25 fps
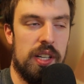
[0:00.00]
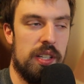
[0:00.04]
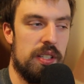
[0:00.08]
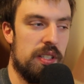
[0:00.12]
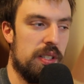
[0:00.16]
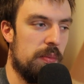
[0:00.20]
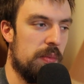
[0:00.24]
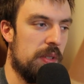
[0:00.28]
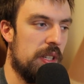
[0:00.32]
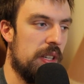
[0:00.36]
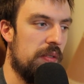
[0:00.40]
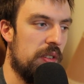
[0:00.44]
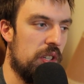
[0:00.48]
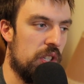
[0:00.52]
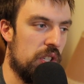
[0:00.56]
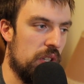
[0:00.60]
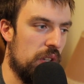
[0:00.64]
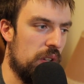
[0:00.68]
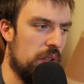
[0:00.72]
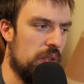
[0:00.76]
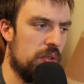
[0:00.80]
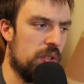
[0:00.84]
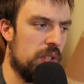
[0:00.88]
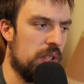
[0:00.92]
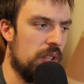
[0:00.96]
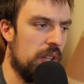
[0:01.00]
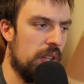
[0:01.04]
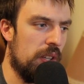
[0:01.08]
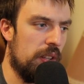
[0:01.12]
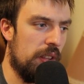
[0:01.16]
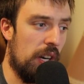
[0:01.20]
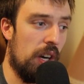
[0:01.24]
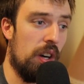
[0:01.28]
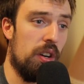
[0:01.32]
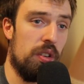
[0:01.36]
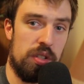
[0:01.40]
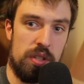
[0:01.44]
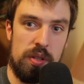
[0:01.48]
and some TV shows
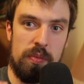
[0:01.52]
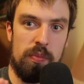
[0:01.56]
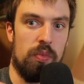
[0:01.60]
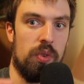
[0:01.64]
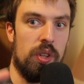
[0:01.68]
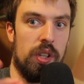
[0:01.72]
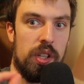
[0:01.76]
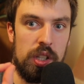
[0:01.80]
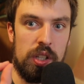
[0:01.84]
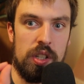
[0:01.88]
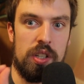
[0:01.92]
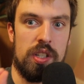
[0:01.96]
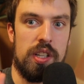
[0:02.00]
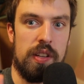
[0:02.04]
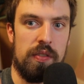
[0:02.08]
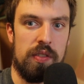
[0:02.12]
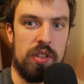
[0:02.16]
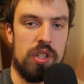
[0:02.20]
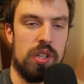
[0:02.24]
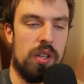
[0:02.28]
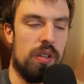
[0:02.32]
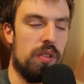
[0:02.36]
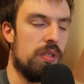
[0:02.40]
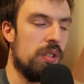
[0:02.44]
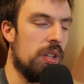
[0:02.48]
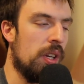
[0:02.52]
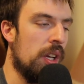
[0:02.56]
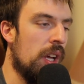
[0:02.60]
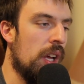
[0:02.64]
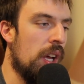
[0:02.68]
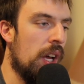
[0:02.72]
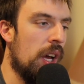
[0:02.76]
that are some really good TV shows.